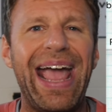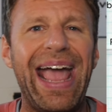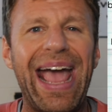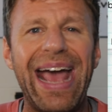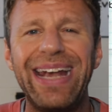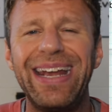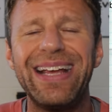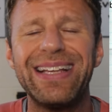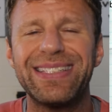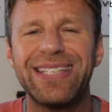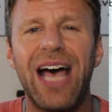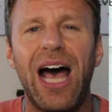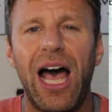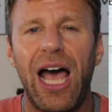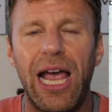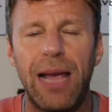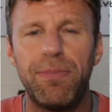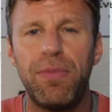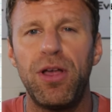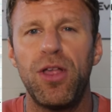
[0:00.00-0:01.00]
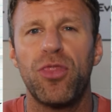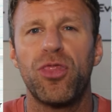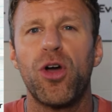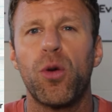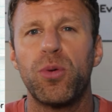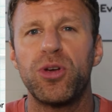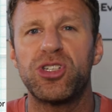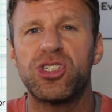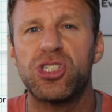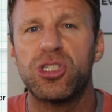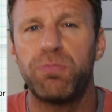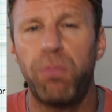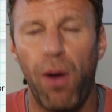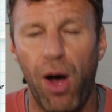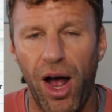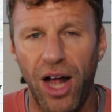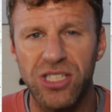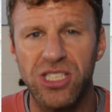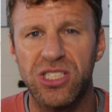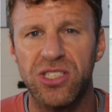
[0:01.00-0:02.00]
Anytime the
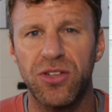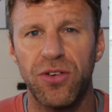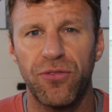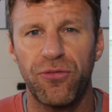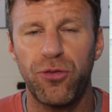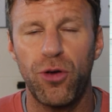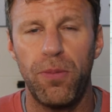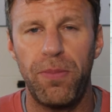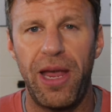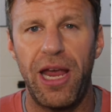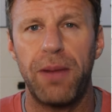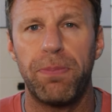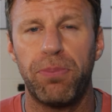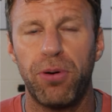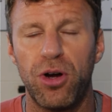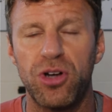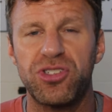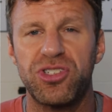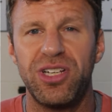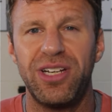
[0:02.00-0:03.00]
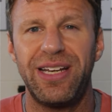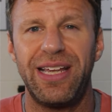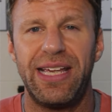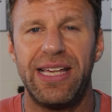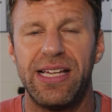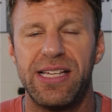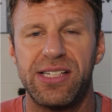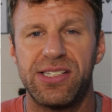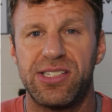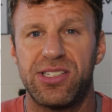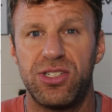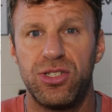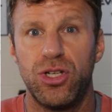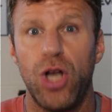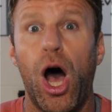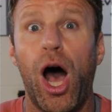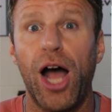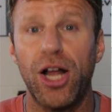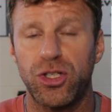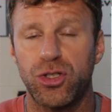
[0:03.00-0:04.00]
response from a person is
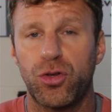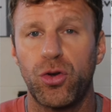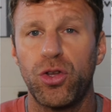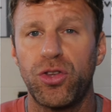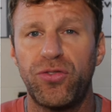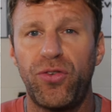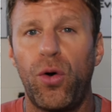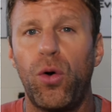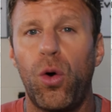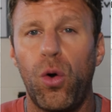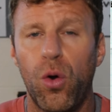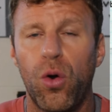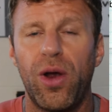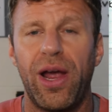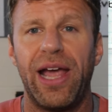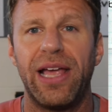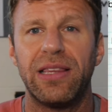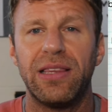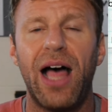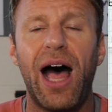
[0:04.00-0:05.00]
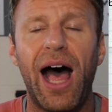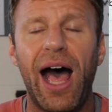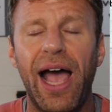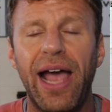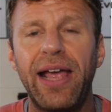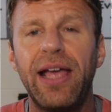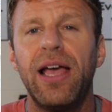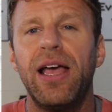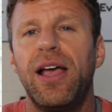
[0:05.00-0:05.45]
not truthful or a lie,